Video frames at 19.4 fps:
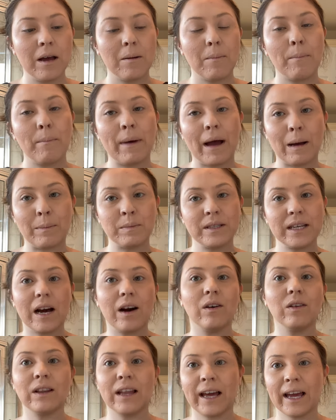mapped
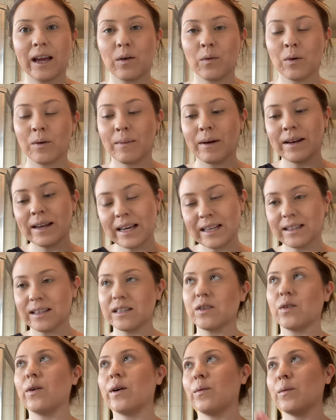out like where my desk is
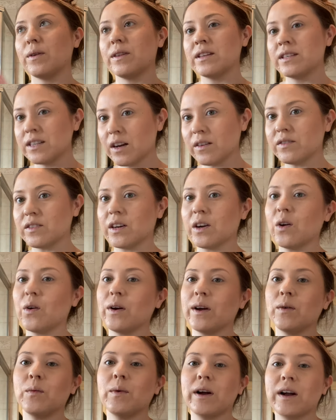going, where the shelves are
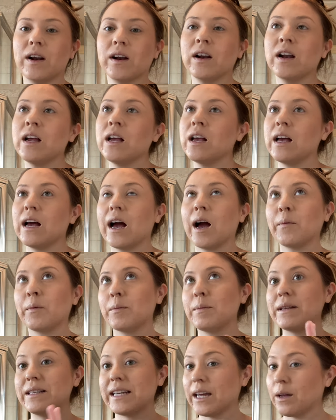going, where I'm gonna
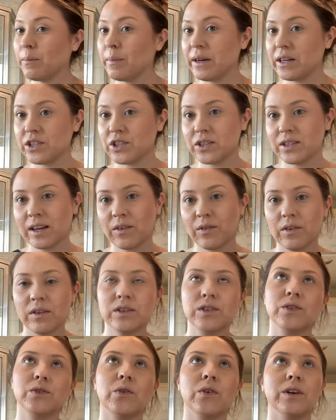be taking pictures now for the
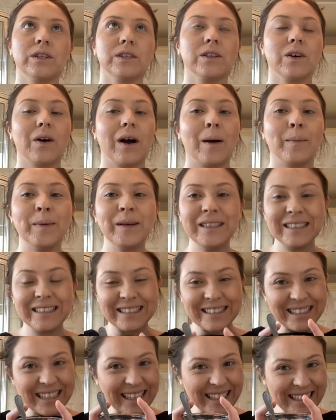store. So I'm
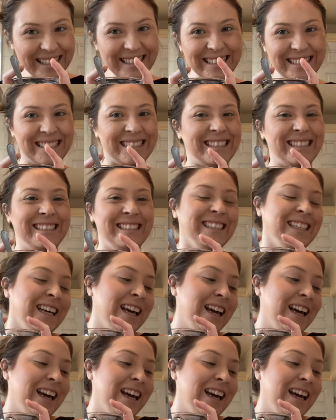excited.